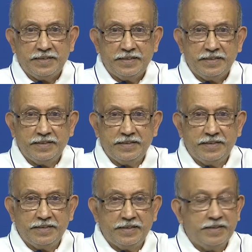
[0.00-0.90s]

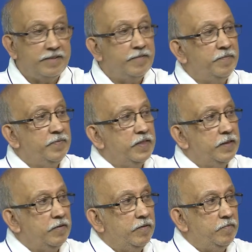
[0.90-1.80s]

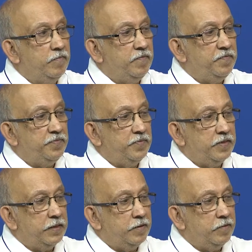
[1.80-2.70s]

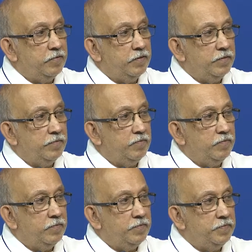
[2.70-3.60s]

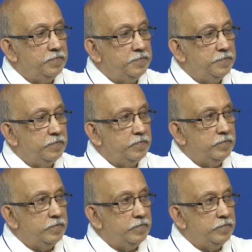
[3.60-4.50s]

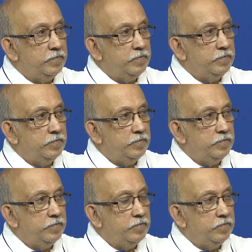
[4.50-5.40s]

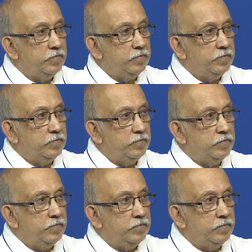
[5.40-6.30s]

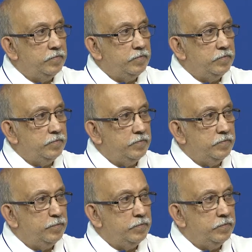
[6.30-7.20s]

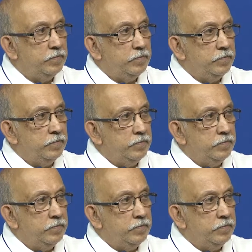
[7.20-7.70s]
[no speech]